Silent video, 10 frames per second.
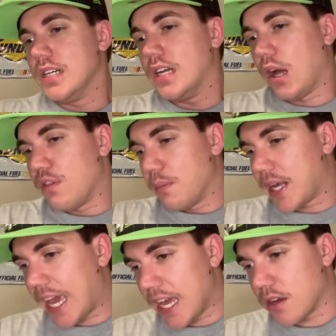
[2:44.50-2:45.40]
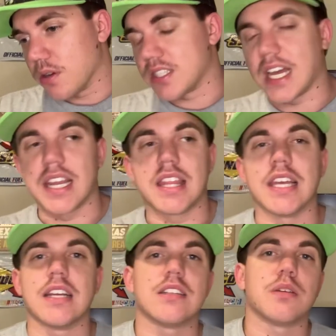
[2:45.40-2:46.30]
of the mechanical side of
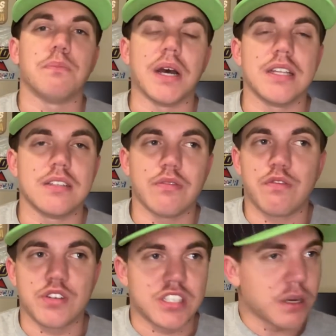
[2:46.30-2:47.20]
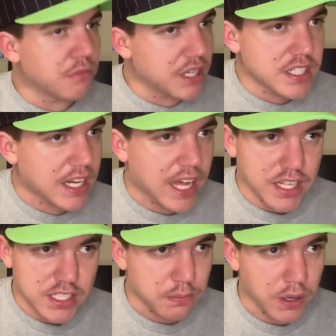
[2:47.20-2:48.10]
things. But for some reason,
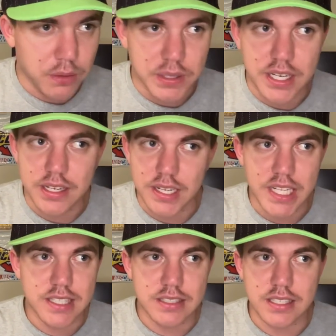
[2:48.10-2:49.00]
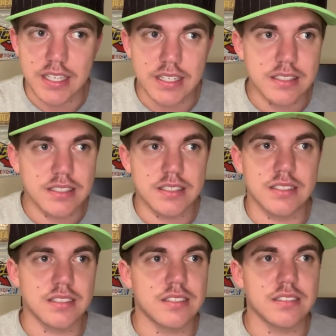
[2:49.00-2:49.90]
Alex Bowman,
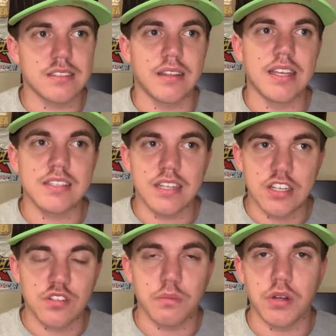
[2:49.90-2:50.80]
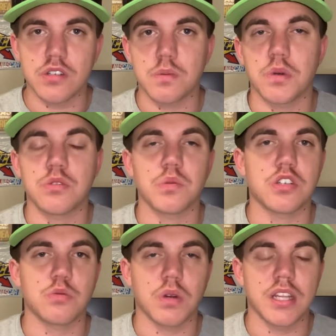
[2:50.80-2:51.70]
he's in Hendrick Motorsports, which
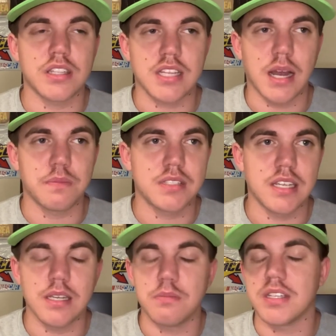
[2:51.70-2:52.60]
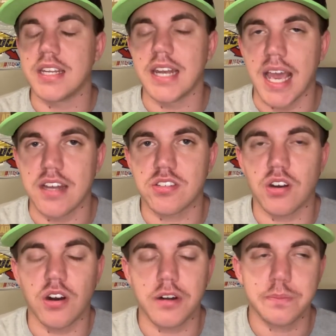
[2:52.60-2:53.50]
is one of the top teams in
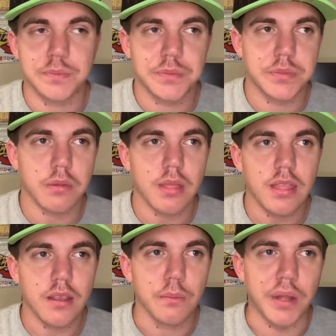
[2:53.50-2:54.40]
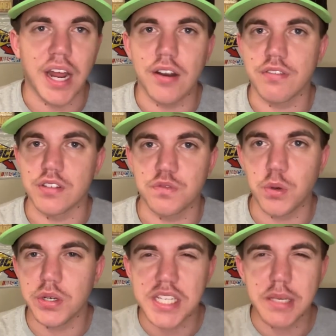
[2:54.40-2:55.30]
NASCAR, but out of his
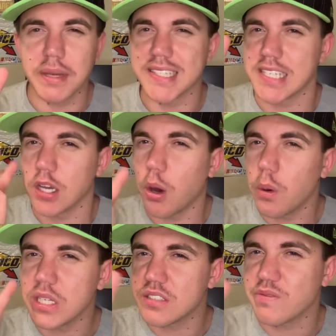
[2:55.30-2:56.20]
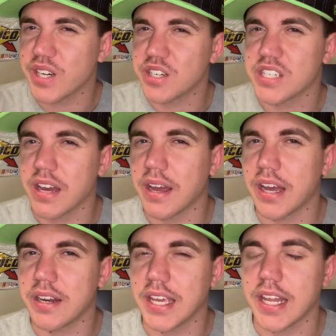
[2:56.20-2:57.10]
four teammates, he always figures out
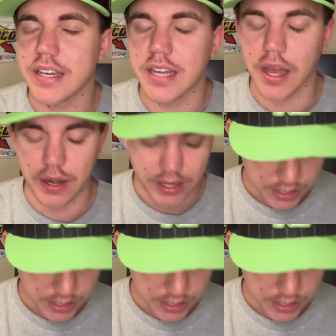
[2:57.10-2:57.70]
how to get it done.